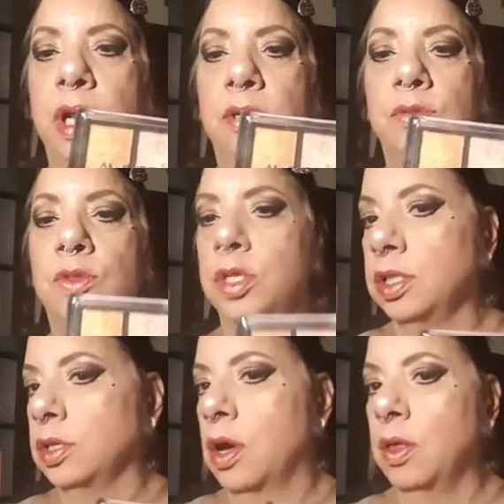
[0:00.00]
I used
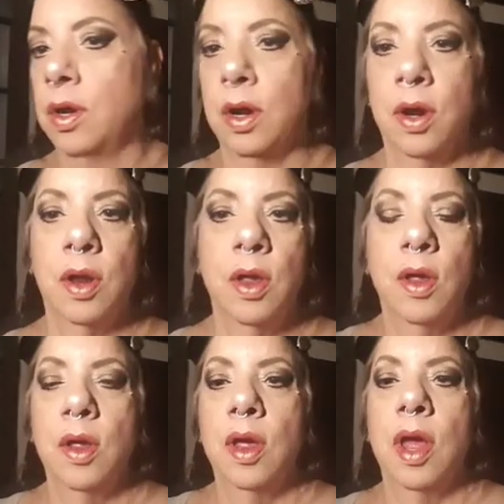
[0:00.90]
this color.
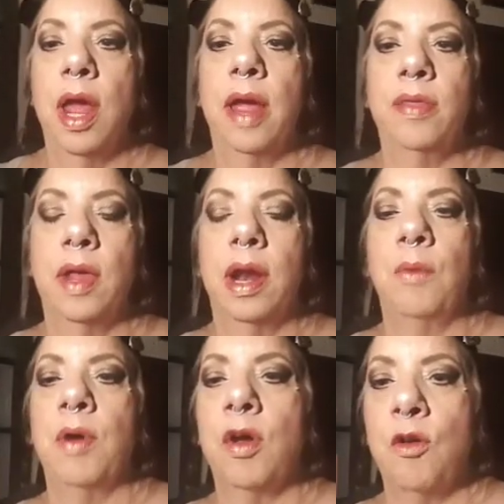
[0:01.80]
And then I
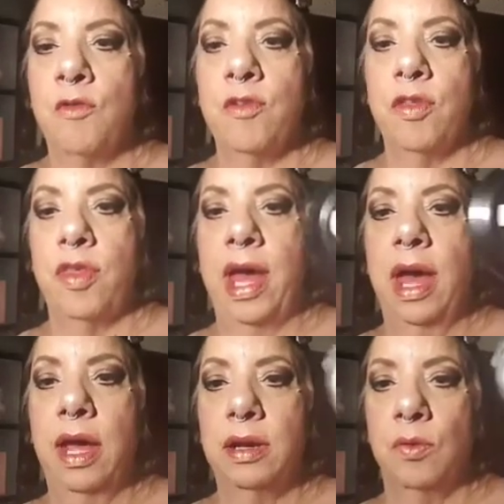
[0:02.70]
went over
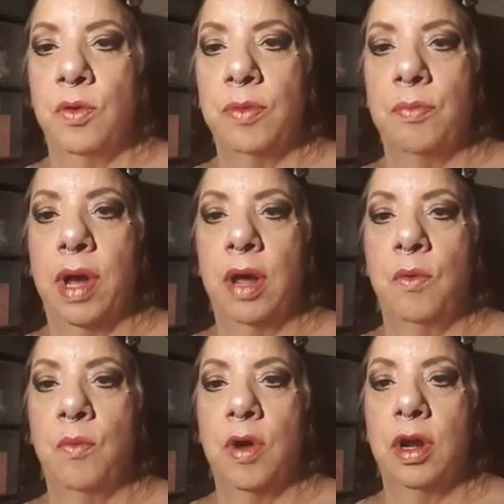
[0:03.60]
that with my
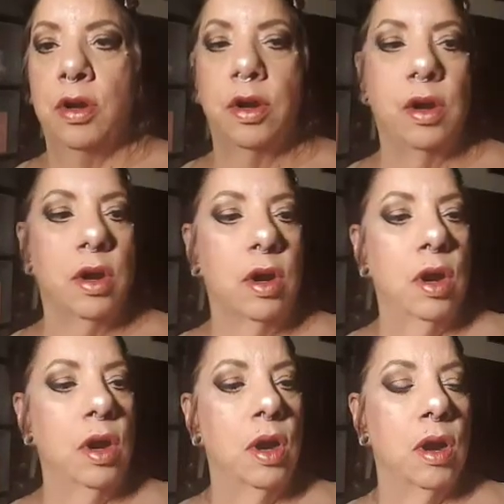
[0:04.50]

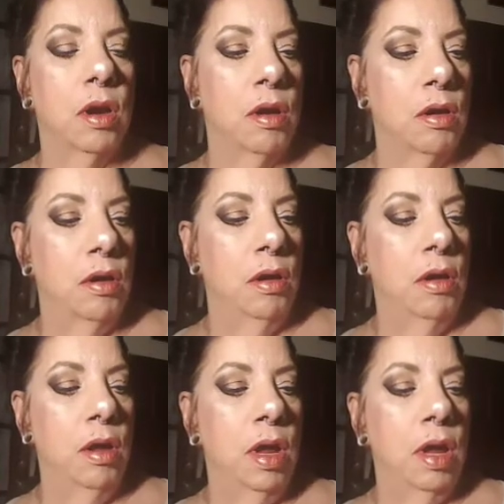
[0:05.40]
Wonder
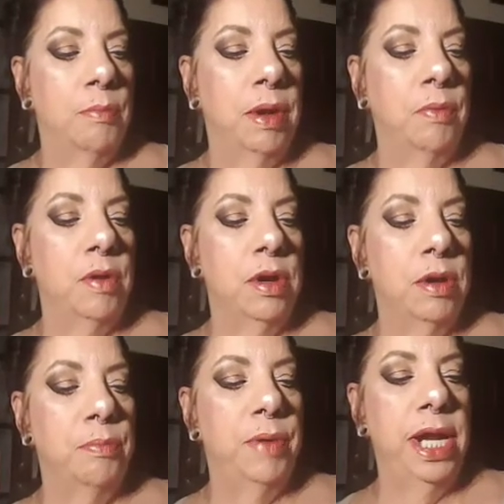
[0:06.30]

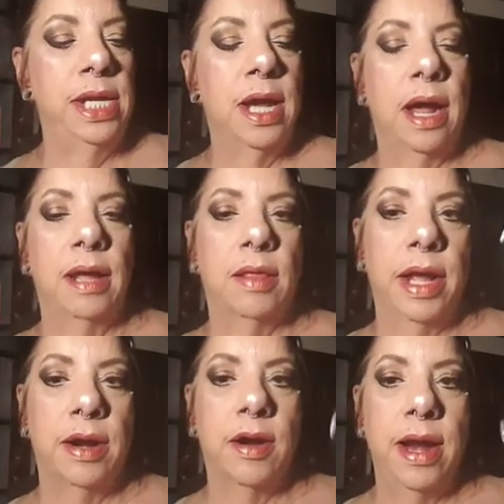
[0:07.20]
Baked
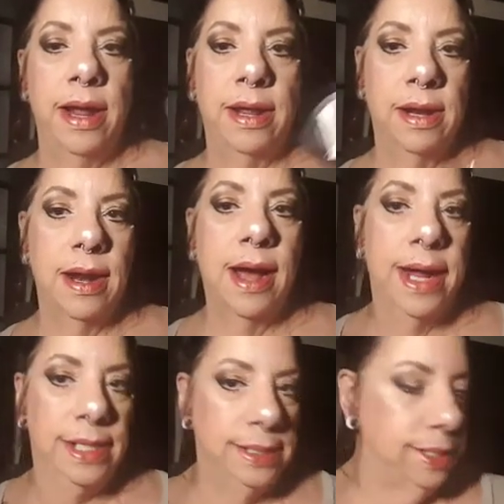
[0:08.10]
Highlighter in
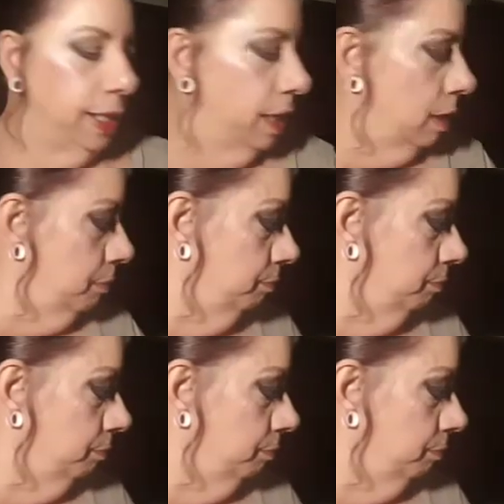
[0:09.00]
Icing.